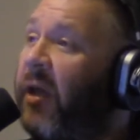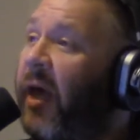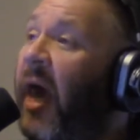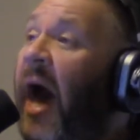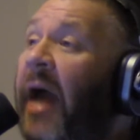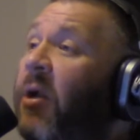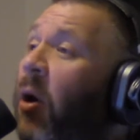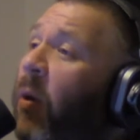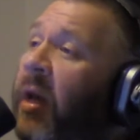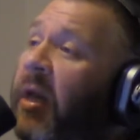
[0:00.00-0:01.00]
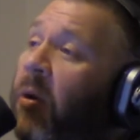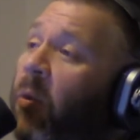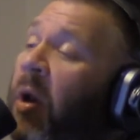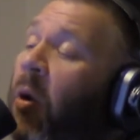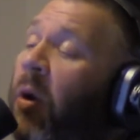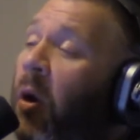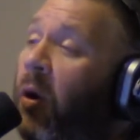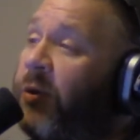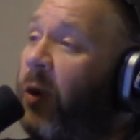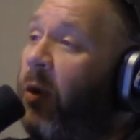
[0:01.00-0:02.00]
Like I know we didn't, we don't know
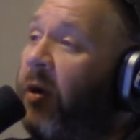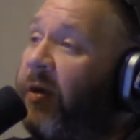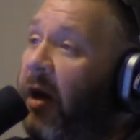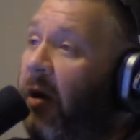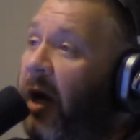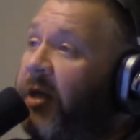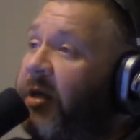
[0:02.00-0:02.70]
because we weren't there, right?